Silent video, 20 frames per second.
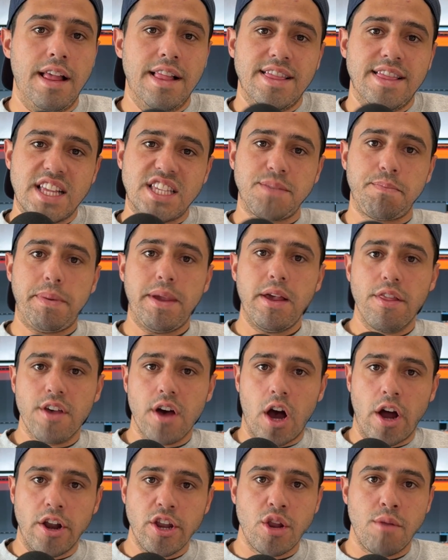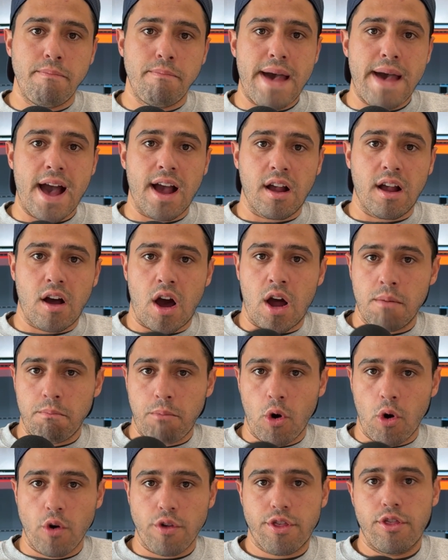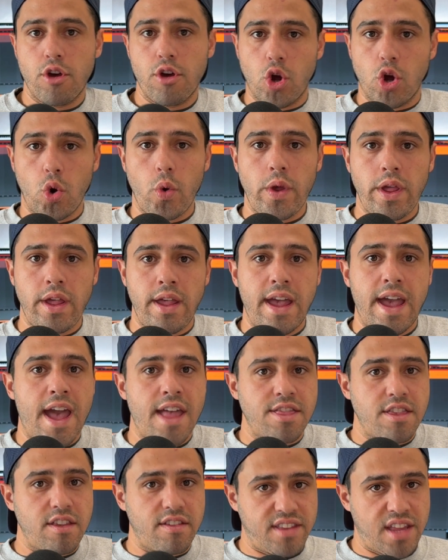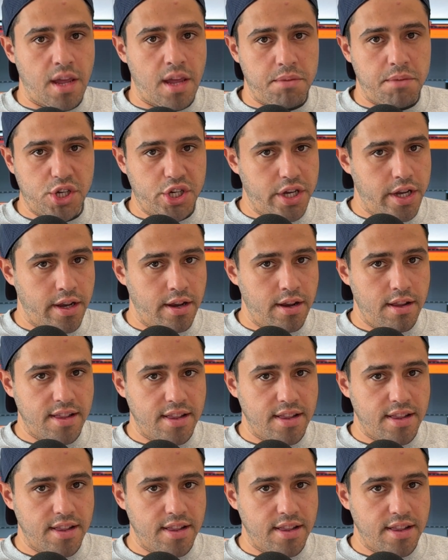Let's peel the onion back on both the GUI and the state machine.